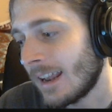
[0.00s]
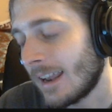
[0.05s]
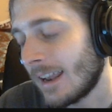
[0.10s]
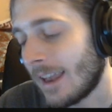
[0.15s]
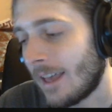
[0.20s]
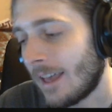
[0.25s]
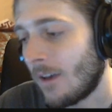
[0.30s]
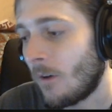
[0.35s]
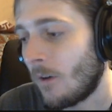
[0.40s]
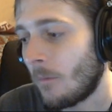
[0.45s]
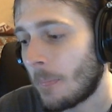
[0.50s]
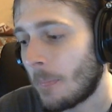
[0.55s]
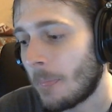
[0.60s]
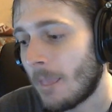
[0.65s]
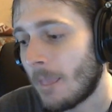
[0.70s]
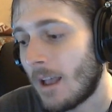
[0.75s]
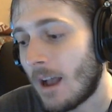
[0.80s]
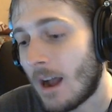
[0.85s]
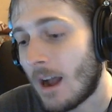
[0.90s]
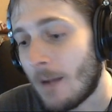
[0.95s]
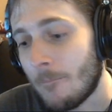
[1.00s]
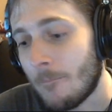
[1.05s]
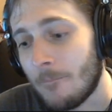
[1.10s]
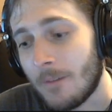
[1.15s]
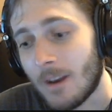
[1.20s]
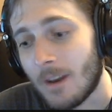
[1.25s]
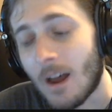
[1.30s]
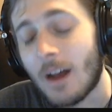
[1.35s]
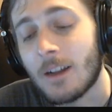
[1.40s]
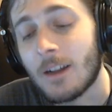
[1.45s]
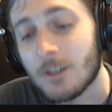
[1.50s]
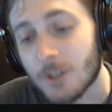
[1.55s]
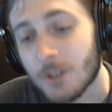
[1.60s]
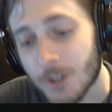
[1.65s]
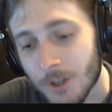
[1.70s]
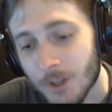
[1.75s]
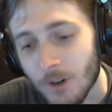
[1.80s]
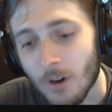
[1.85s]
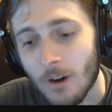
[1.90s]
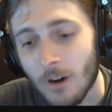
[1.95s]
Now, I'm not
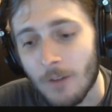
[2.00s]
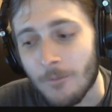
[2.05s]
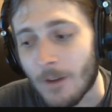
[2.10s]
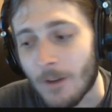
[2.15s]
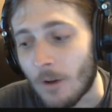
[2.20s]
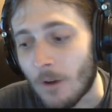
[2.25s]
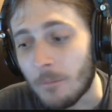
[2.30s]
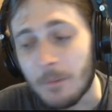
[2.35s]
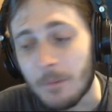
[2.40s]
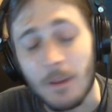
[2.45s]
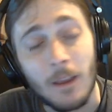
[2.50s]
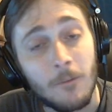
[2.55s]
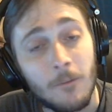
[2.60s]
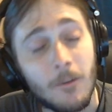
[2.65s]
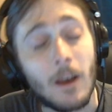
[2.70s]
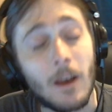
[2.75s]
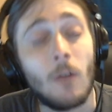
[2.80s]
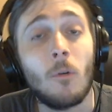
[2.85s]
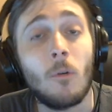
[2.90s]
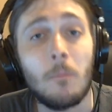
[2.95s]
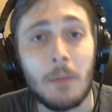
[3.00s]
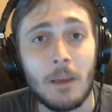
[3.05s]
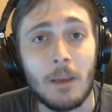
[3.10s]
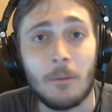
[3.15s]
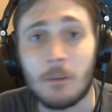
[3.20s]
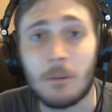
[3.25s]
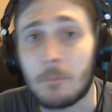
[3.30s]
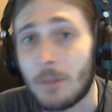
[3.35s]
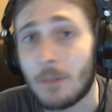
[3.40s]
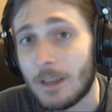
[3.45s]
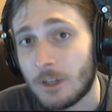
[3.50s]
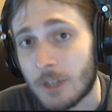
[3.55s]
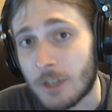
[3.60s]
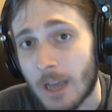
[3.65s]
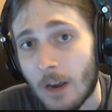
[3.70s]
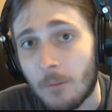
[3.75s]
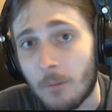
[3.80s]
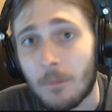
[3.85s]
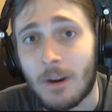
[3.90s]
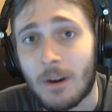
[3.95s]
sure if I will be able to play
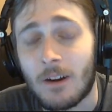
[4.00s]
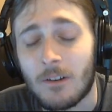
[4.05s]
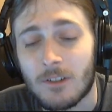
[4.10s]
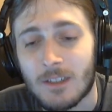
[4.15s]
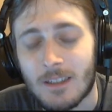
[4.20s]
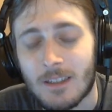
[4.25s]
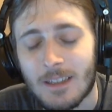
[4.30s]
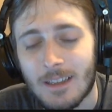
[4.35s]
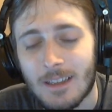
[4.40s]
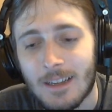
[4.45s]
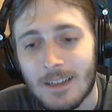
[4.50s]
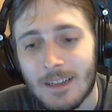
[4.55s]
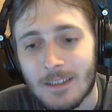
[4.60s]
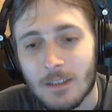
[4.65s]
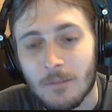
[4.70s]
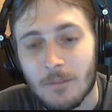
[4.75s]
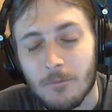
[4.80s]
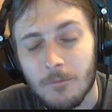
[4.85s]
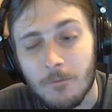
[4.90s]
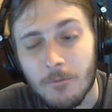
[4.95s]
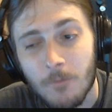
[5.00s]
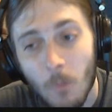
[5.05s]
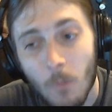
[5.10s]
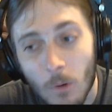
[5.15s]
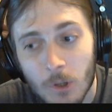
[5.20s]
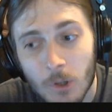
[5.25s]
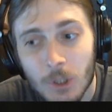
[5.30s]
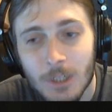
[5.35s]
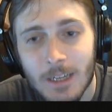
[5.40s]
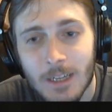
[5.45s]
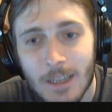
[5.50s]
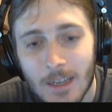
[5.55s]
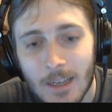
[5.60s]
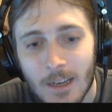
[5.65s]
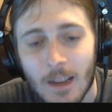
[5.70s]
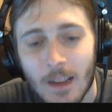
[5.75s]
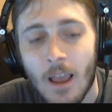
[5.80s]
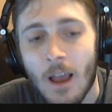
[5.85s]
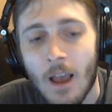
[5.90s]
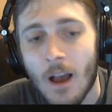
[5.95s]
Shadowbringers. It's
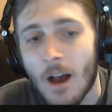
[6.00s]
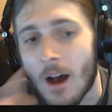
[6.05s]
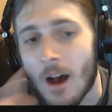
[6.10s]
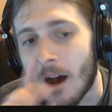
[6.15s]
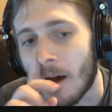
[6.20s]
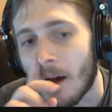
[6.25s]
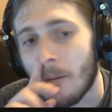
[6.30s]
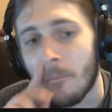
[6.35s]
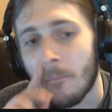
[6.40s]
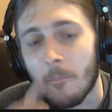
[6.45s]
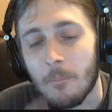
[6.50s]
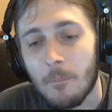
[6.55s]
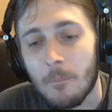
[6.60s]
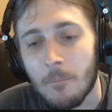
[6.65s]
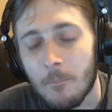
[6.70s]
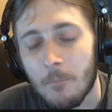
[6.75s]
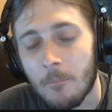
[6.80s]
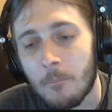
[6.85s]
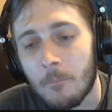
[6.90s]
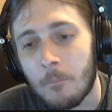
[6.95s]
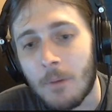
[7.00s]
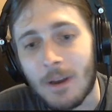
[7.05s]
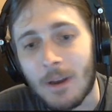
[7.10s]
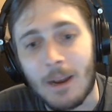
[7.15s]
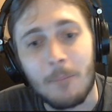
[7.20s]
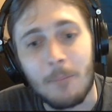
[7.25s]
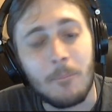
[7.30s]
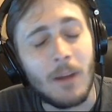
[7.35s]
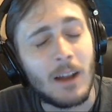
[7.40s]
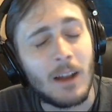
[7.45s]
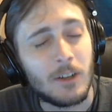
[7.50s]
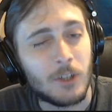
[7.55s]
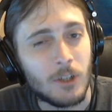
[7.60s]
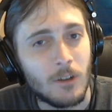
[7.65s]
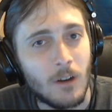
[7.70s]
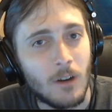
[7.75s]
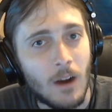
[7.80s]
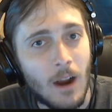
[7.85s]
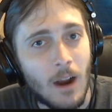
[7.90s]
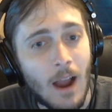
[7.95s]
unfortunate, but I'm not
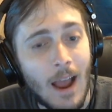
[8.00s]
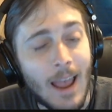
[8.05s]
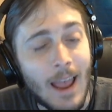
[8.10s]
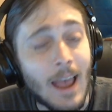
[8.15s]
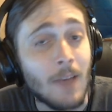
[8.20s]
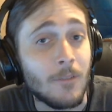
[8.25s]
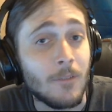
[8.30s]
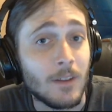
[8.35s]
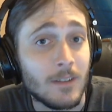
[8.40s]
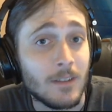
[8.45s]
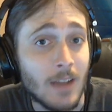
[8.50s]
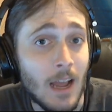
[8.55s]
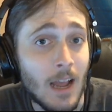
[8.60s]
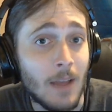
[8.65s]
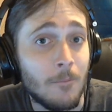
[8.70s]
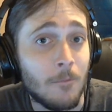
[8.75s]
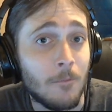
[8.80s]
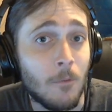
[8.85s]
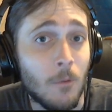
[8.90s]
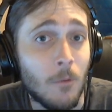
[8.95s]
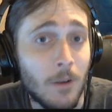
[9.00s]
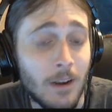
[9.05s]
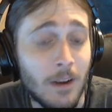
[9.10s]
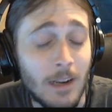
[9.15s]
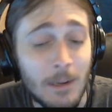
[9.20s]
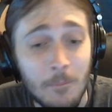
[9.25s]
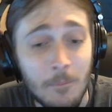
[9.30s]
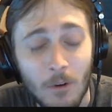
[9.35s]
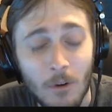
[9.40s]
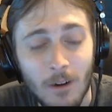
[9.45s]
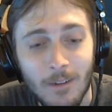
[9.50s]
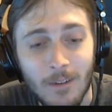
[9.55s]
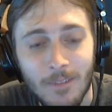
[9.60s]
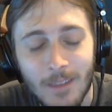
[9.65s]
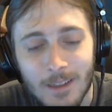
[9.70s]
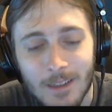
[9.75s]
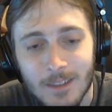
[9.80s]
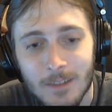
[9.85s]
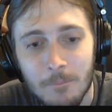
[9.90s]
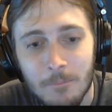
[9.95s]
sure I have the time for it anymore.
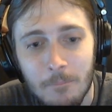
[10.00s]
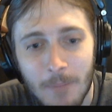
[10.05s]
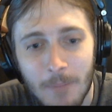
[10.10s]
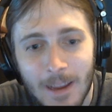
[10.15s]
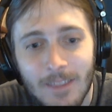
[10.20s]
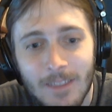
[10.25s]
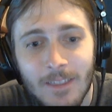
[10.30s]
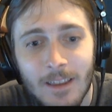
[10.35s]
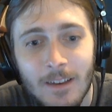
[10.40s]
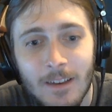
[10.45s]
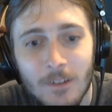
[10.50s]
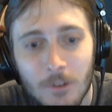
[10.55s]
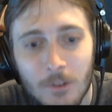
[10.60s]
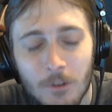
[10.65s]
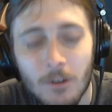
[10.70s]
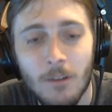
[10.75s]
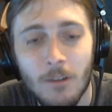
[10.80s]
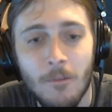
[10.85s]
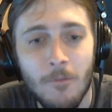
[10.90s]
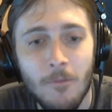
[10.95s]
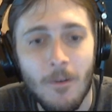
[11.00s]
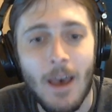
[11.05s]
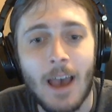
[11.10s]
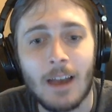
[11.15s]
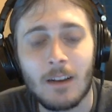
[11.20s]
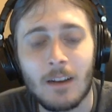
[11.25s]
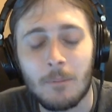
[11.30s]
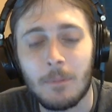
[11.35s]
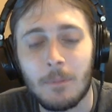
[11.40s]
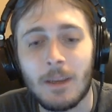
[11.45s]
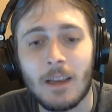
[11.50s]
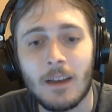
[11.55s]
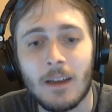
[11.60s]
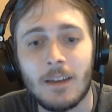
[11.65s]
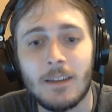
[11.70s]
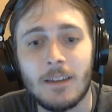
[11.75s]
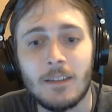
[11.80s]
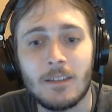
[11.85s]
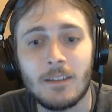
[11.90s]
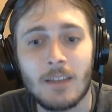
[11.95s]
And that's mainly due to the fact
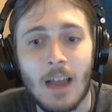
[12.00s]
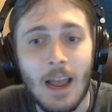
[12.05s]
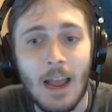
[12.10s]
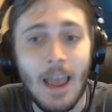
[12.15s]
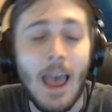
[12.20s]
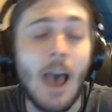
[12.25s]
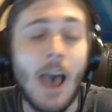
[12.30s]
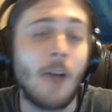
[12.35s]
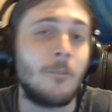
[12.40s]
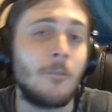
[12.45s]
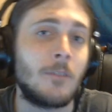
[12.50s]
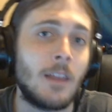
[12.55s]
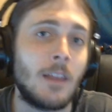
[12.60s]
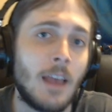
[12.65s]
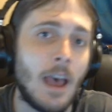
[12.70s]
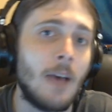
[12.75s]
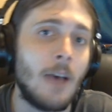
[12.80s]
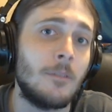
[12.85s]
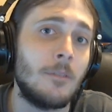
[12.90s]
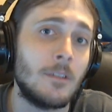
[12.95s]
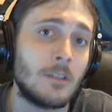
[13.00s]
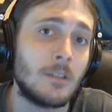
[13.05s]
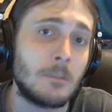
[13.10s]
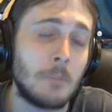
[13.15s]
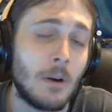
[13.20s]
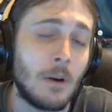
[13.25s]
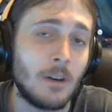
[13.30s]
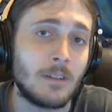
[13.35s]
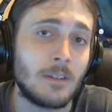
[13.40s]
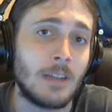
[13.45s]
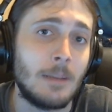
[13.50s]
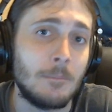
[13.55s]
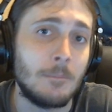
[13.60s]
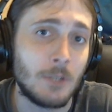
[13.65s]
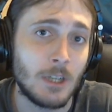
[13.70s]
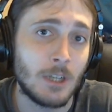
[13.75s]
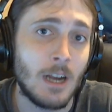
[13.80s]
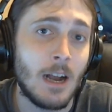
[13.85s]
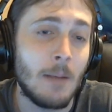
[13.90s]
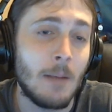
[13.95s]
because I have to have this
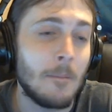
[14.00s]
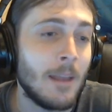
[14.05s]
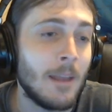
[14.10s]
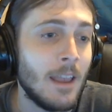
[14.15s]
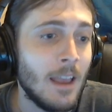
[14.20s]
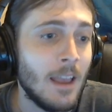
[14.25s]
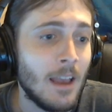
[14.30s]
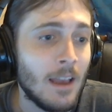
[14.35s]
part-time job.